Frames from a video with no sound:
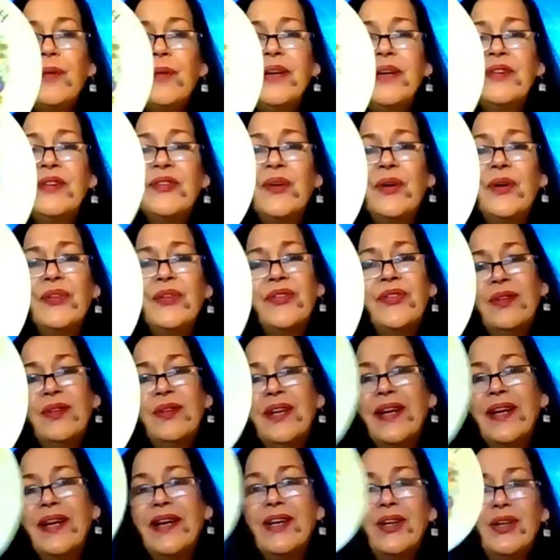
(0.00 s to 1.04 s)
but it's also
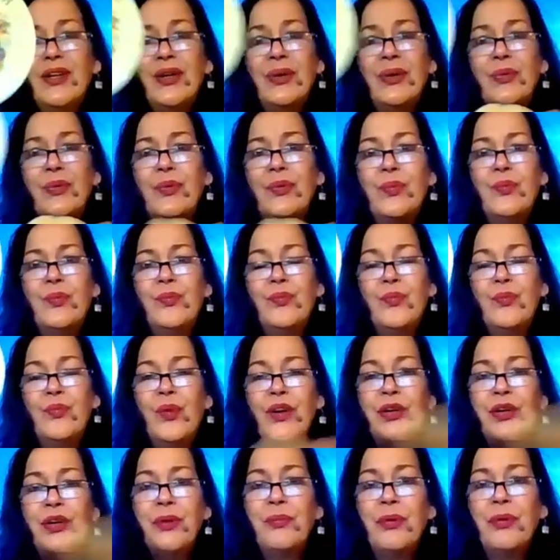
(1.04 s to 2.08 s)
like, you know,
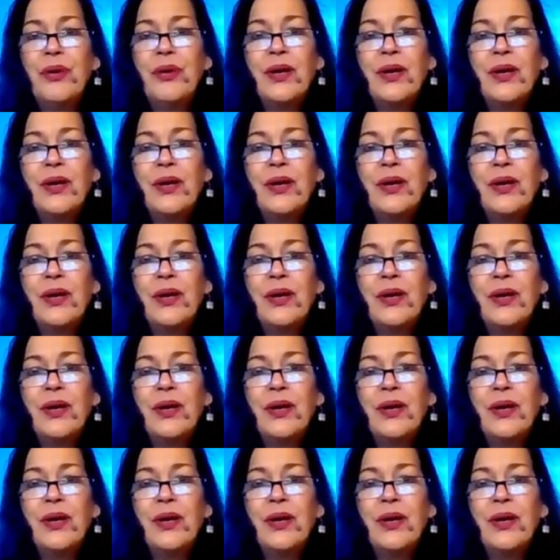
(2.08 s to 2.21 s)
what you